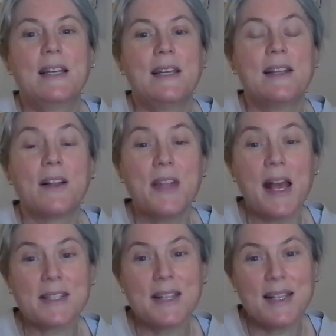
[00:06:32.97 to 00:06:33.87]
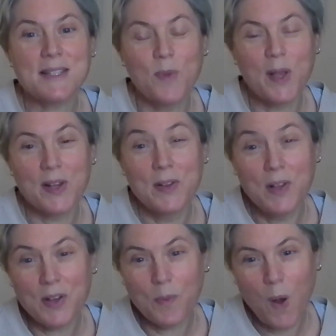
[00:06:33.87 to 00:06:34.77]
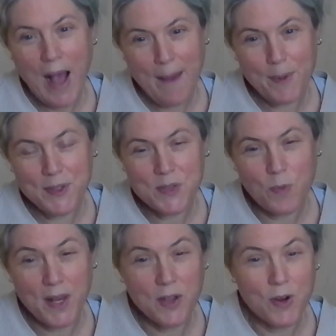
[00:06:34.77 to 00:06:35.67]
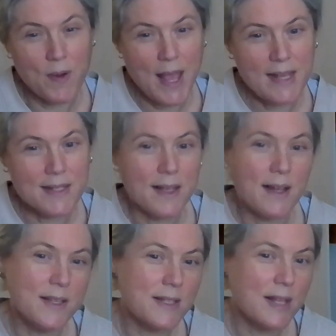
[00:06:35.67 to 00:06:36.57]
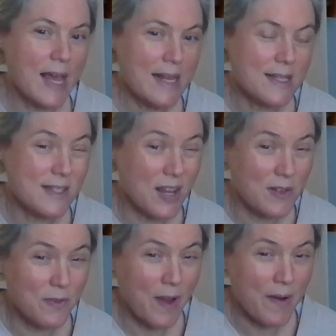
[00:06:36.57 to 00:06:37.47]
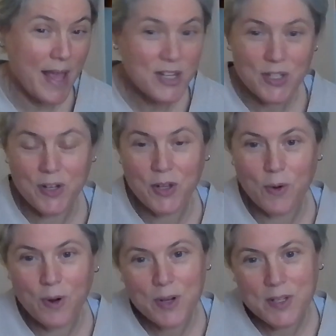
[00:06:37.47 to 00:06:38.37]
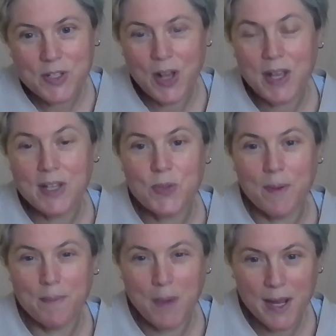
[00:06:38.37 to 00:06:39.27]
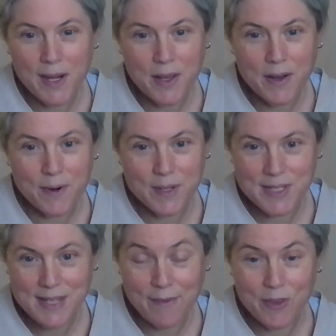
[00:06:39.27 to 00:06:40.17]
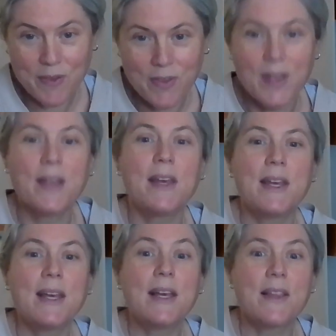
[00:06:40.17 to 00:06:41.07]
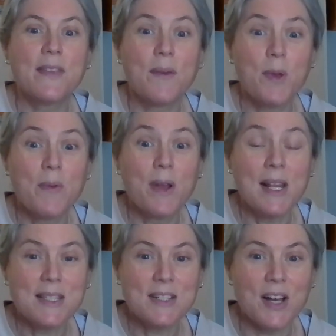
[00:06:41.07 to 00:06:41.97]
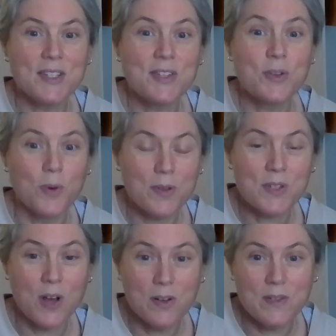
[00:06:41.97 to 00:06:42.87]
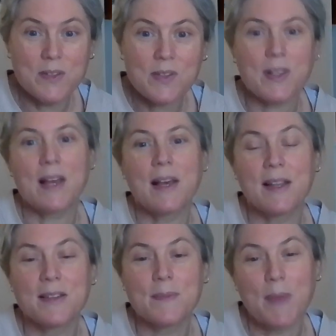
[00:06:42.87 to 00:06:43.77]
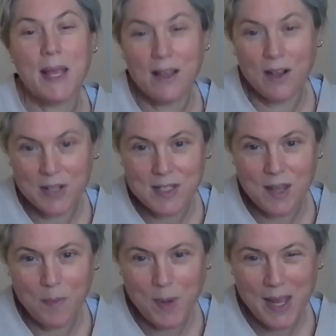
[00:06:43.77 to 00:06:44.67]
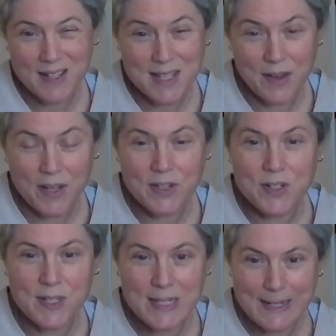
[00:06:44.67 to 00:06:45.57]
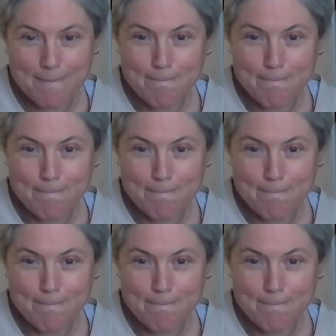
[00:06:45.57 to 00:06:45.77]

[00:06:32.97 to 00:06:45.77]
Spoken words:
In our next lesson, we're going to look at what happens when you create a slight subtle variation on a chord and turn it into a minor or a 7th. Then we really start to talk songs and making our guitar playing sound interesting.